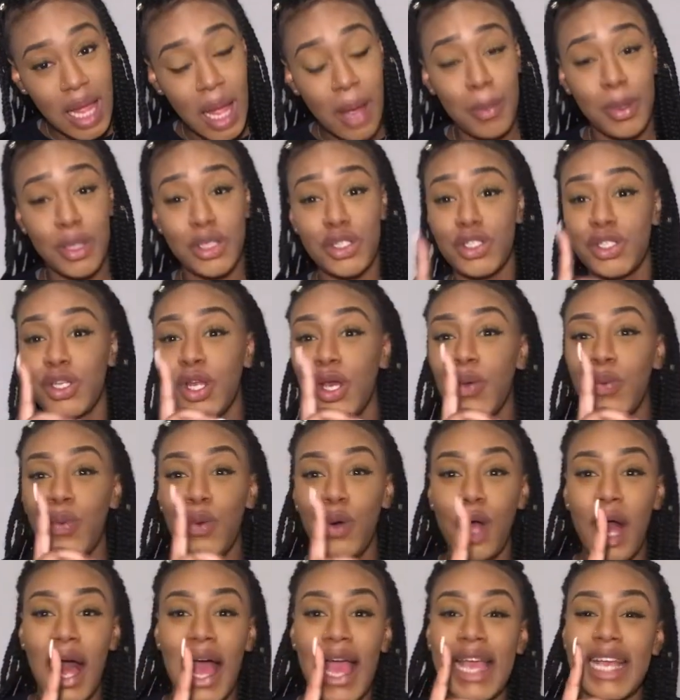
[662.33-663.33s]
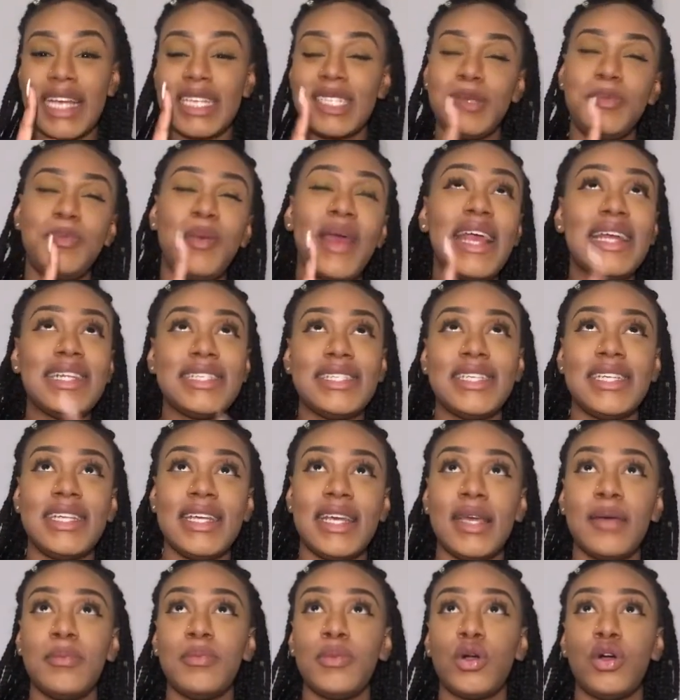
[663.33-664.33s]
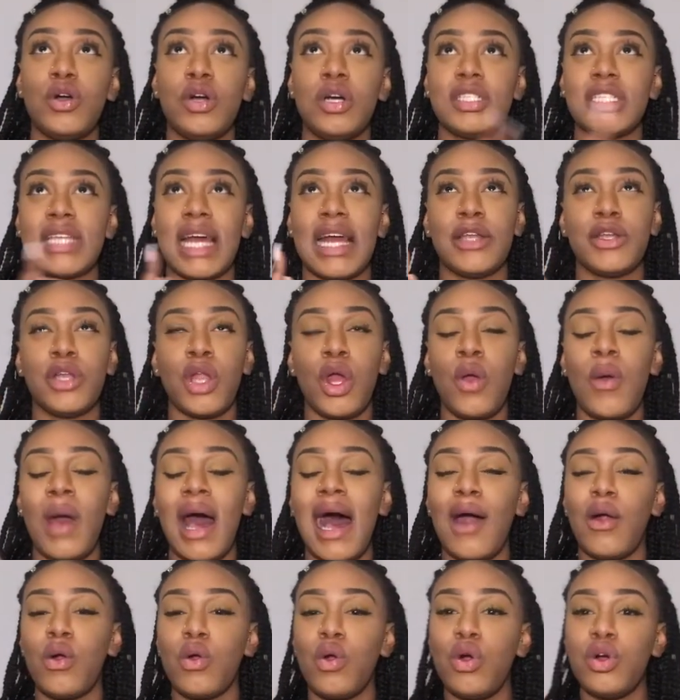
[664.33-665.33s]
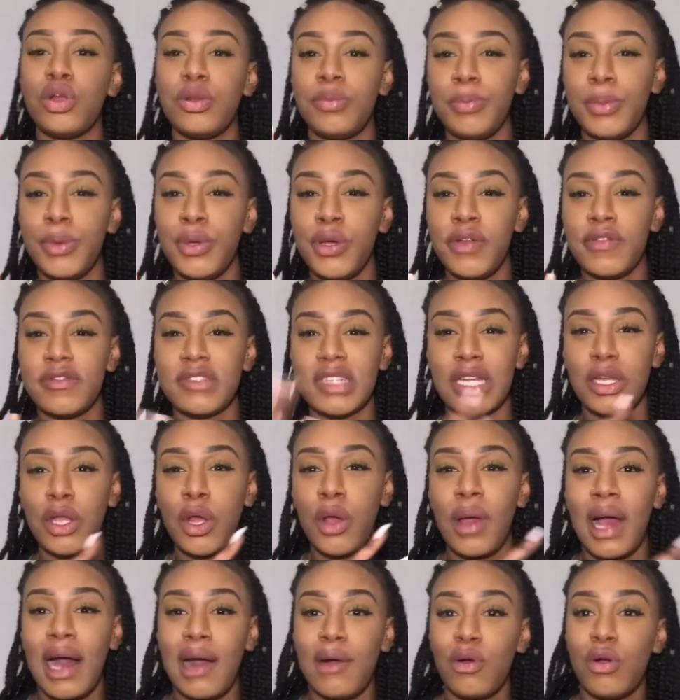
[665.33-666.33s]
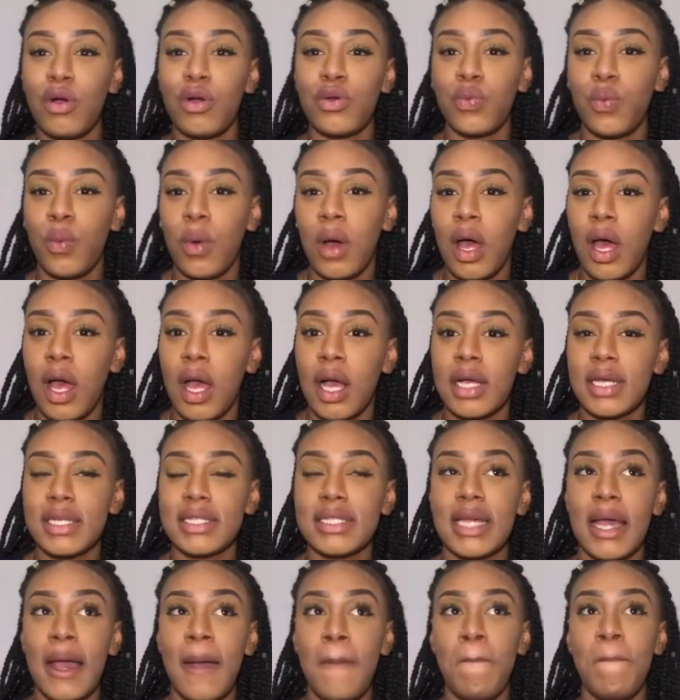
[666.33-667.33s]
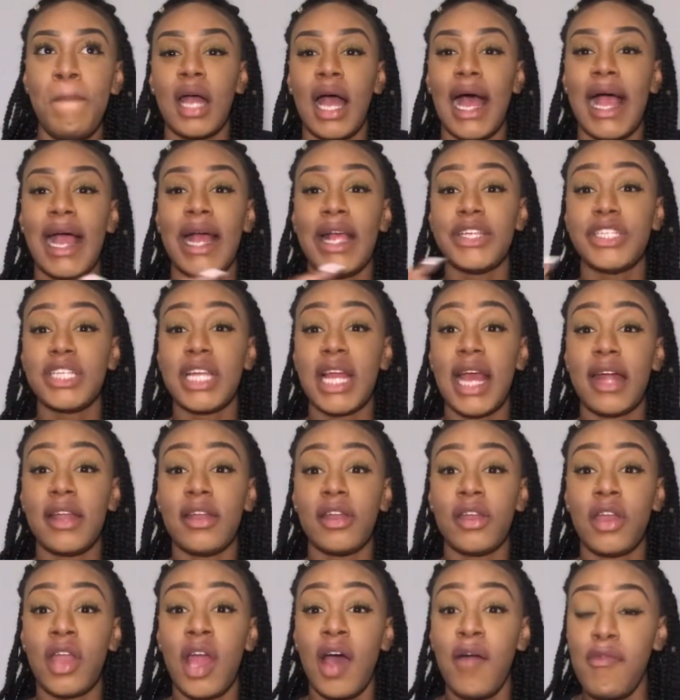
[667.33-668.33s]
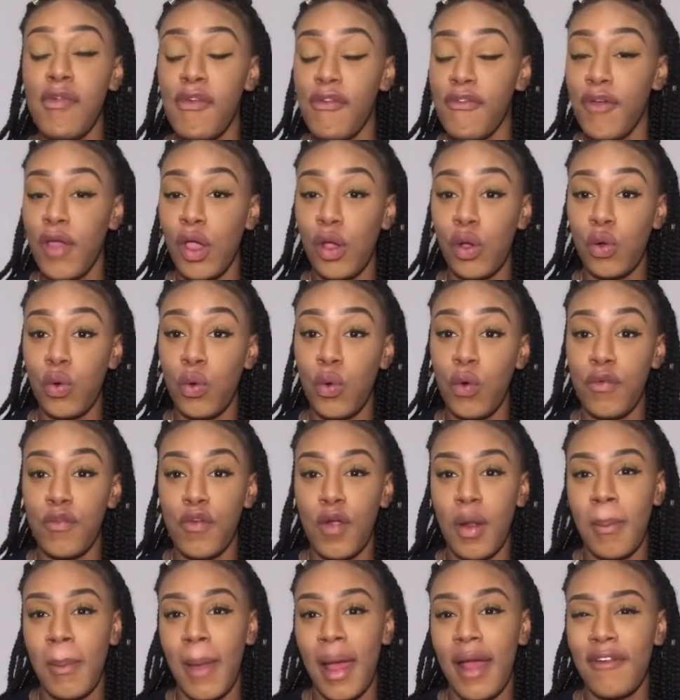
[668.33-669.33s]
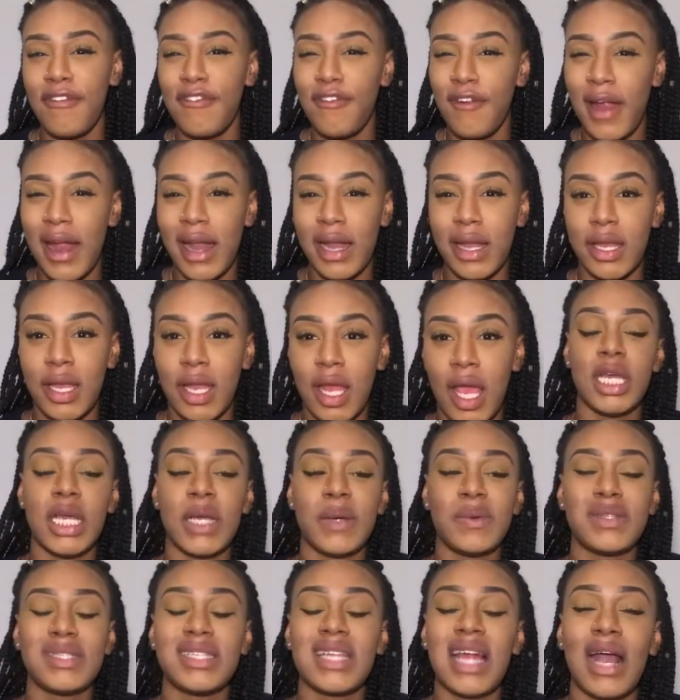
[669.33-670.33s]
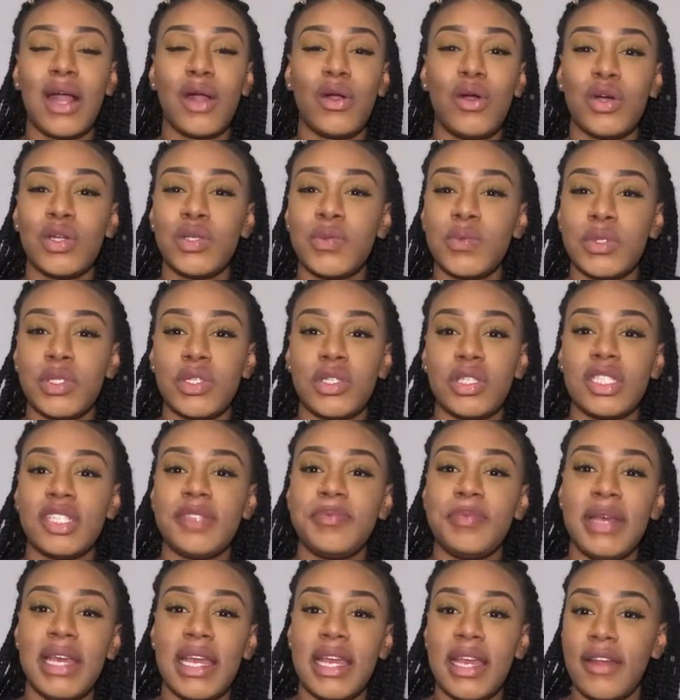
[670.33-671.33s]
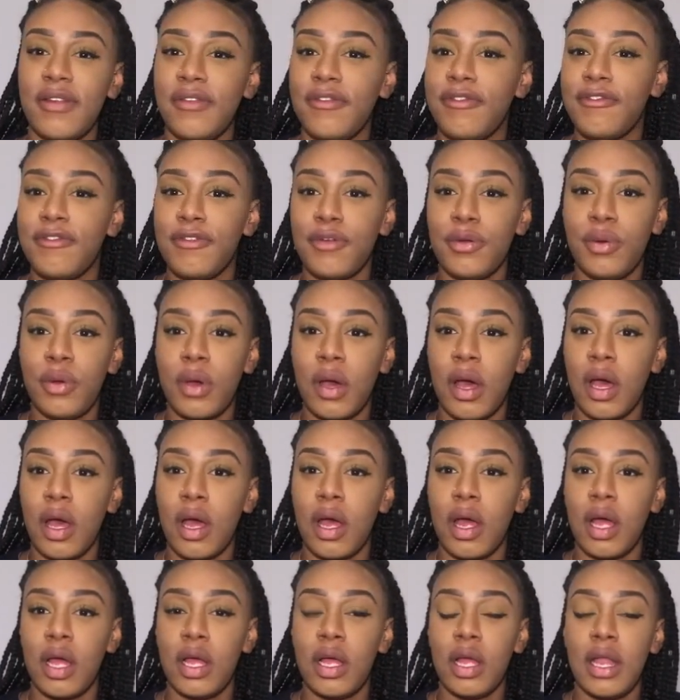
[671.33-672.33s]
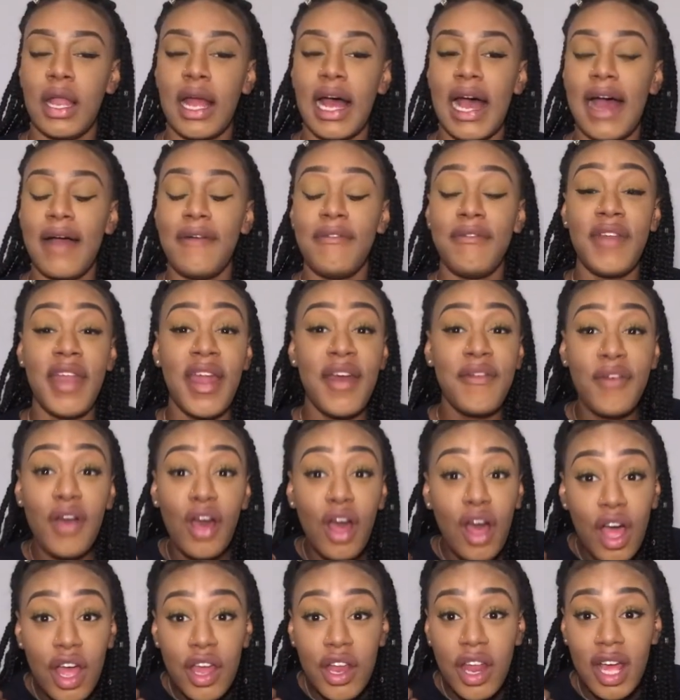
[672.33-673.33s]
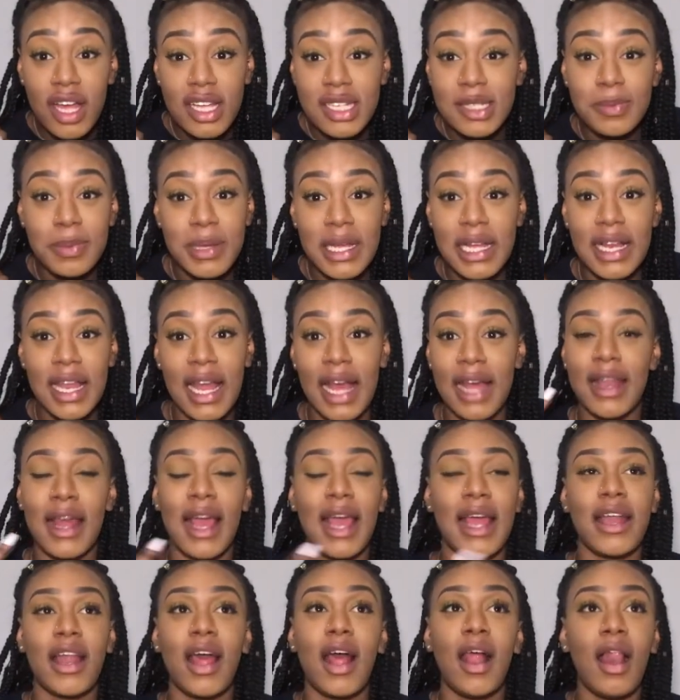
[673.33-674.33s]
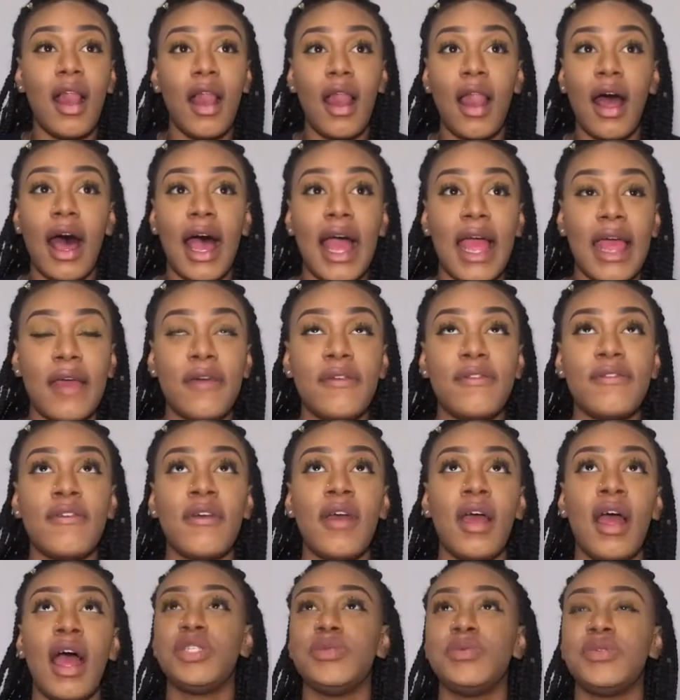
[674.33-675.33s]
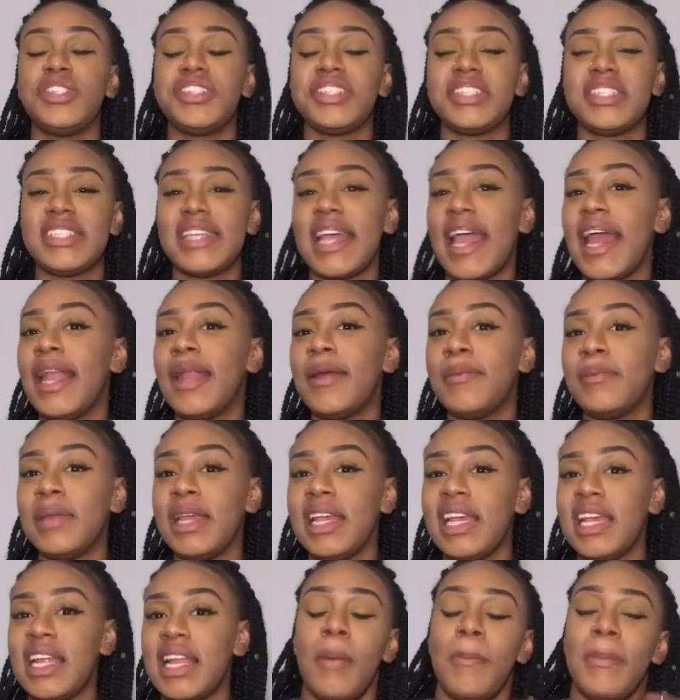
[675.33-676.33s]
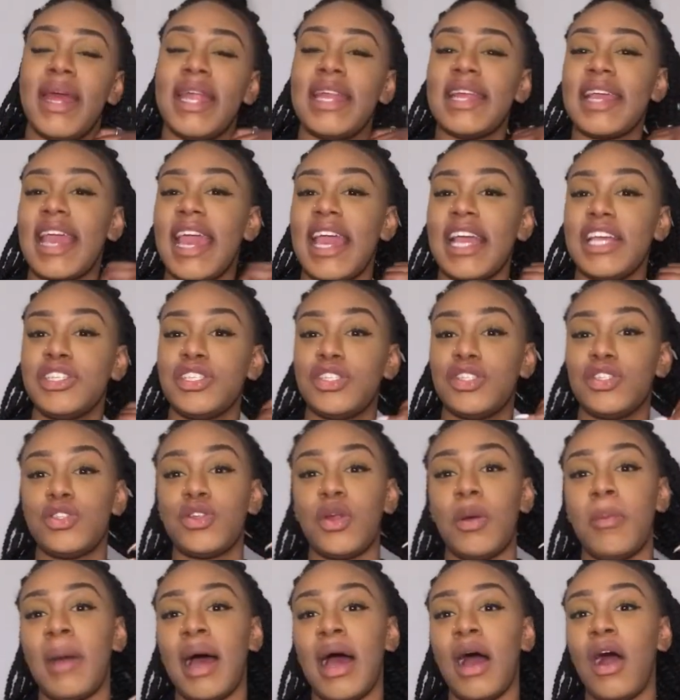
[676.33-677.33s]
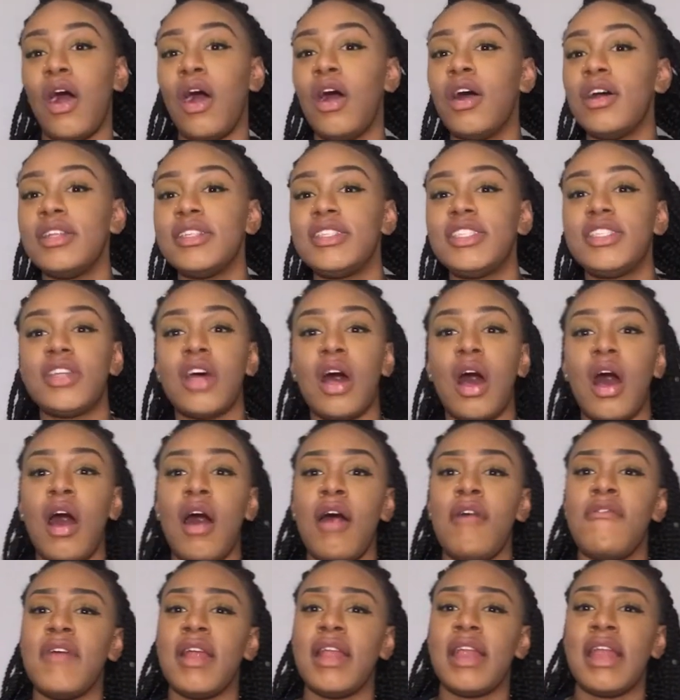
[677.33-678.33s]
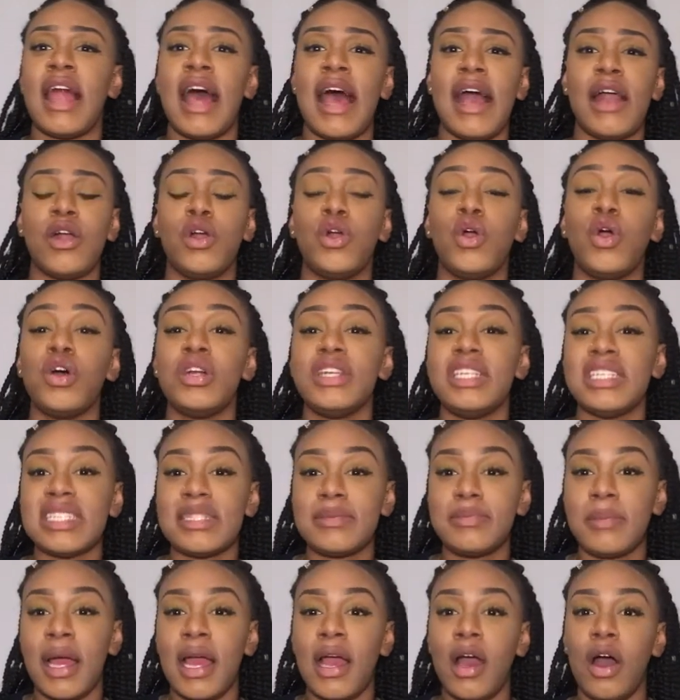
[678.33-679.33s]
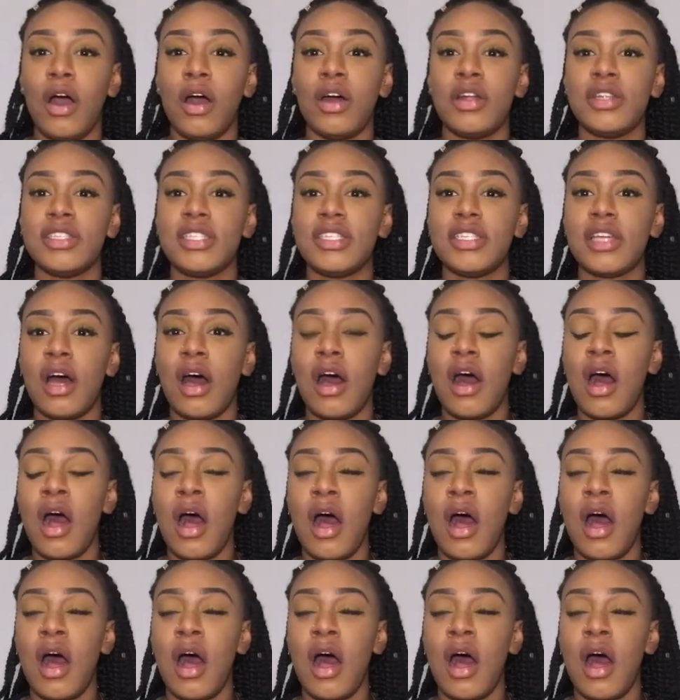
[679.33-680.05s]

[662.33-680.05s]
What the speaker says: But you know what? I expected it because I know how God moves, I know how God works. I actually had another phone call from my friend. It was like God was just speaking through her. Like, I've never heard her speak like that in her life. She was just telling me medication's not my answer, and like God is my answer.